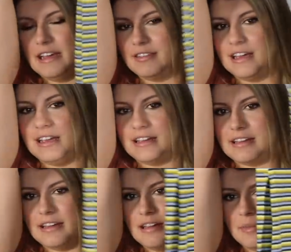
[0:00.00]
and
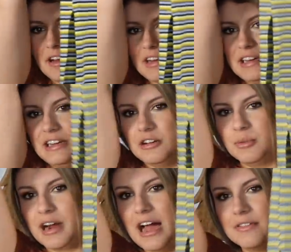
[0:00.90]
like American Eagle
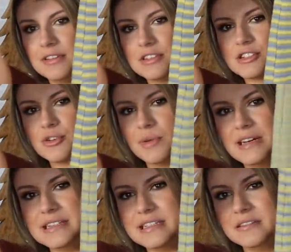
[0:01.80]
were having this
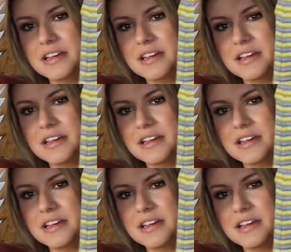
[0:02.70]
crazy,